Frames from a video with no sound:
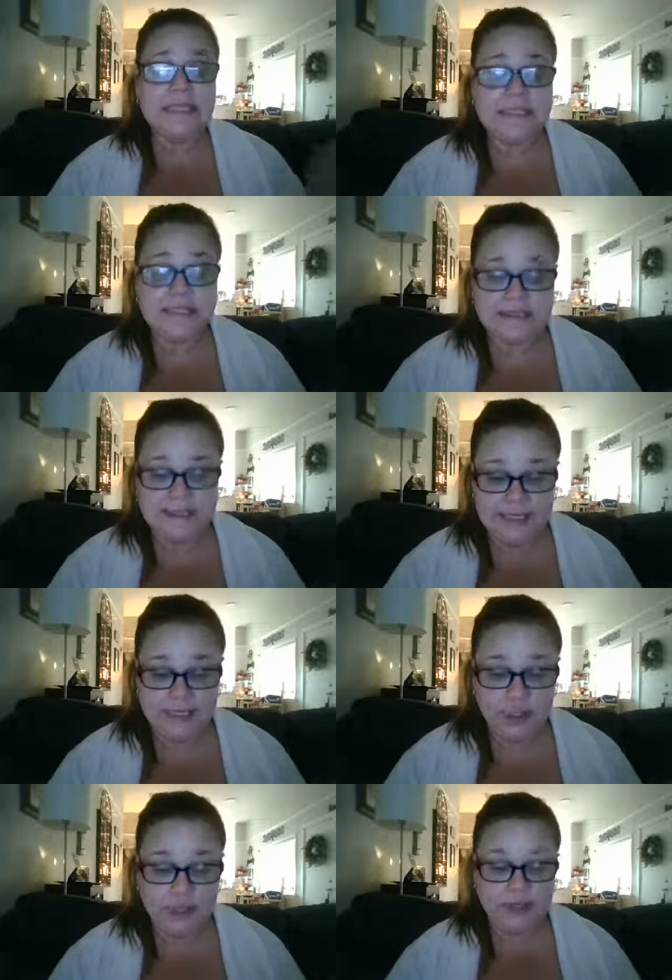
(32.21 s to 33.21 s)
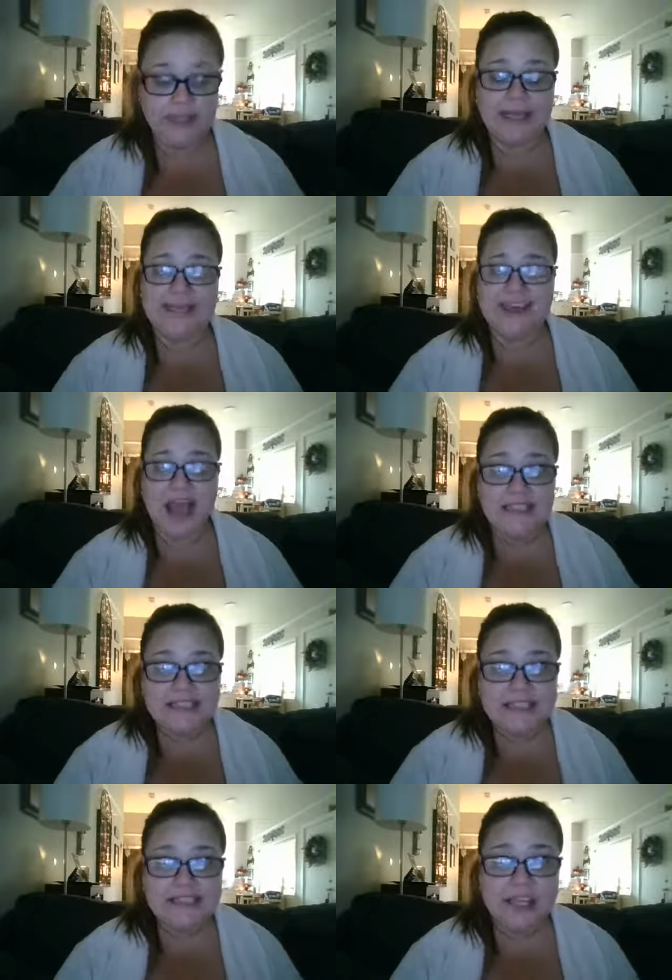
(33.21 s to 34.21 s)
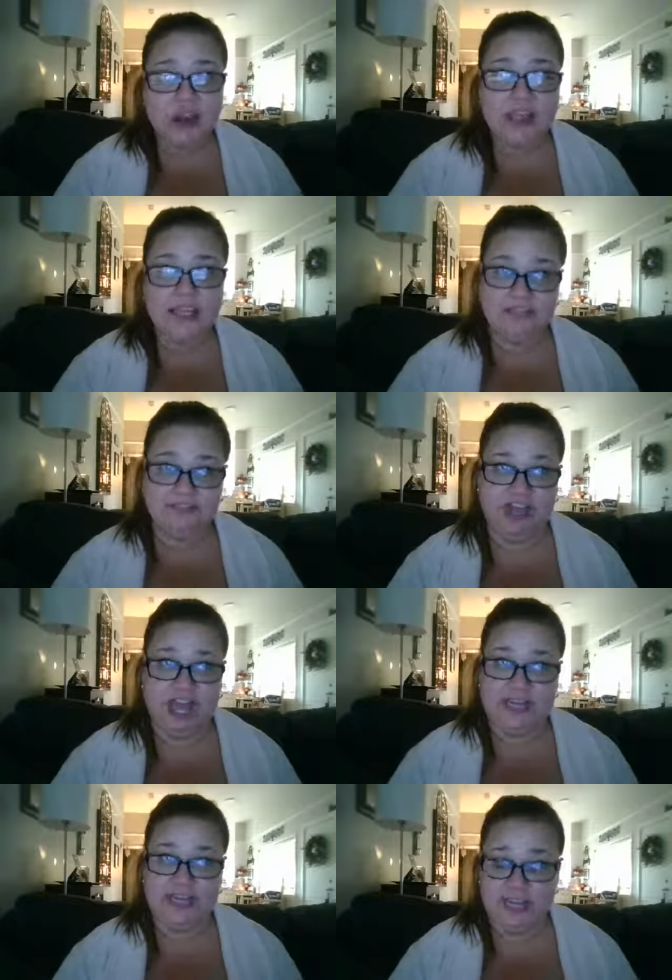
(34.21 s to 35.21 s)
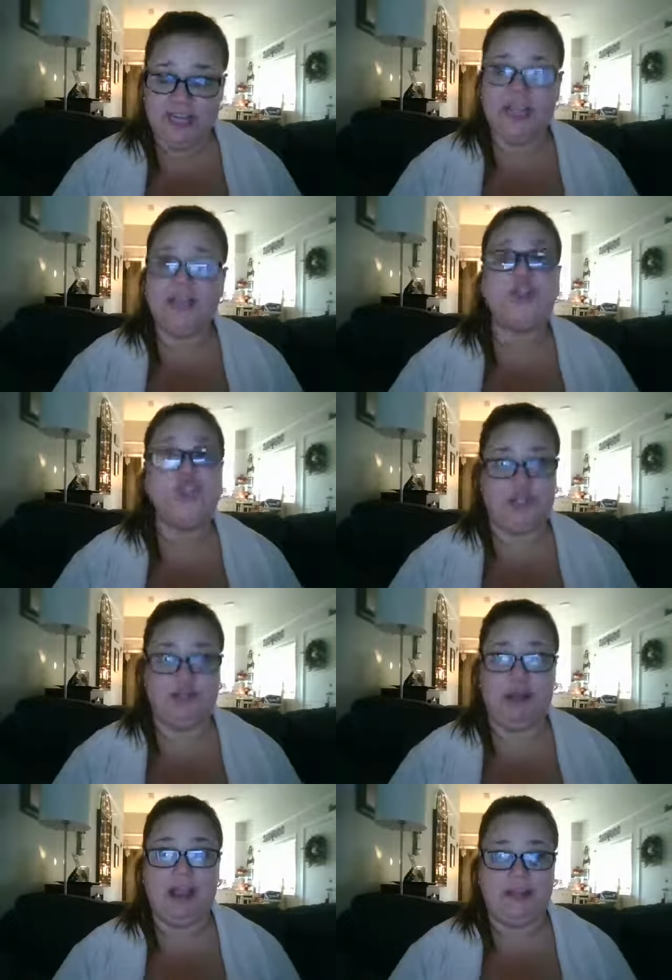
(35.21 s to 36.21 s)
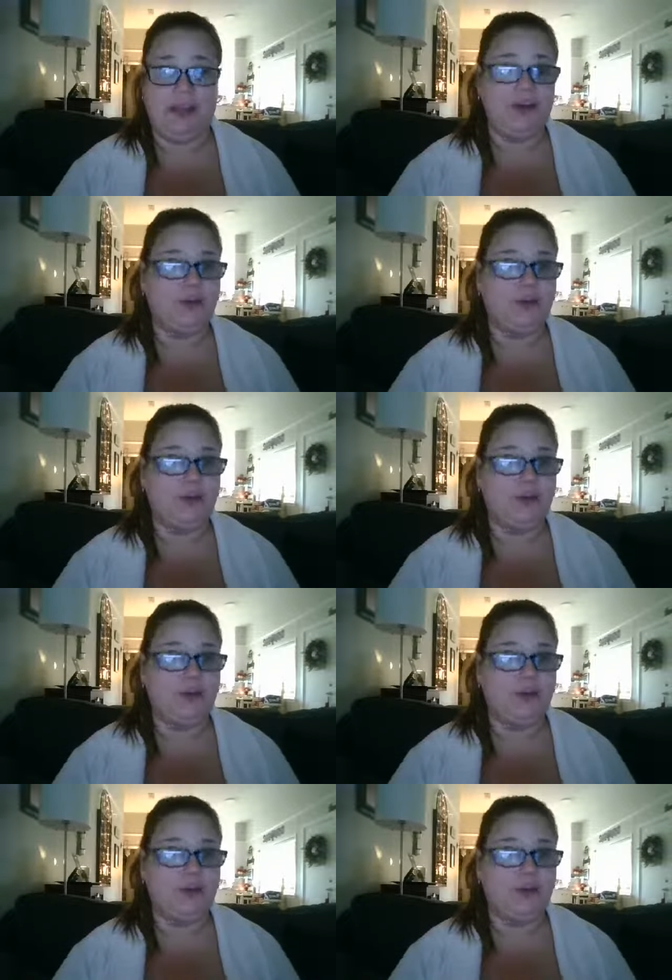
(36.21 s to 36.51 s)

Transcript: clear, necessary divine energy right now.